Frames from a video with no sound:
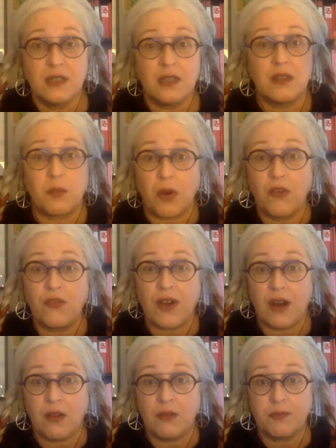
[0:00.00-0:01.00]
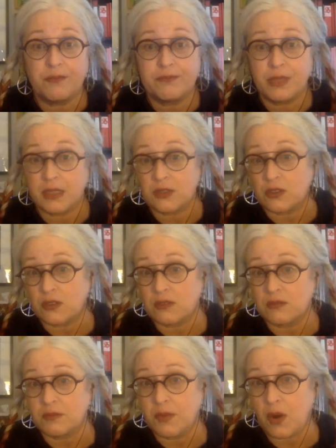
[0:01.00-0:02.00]
in the profile
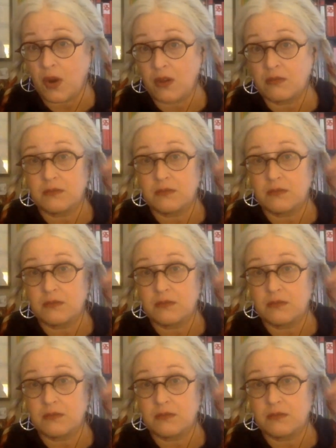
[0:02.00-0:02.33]
picture part.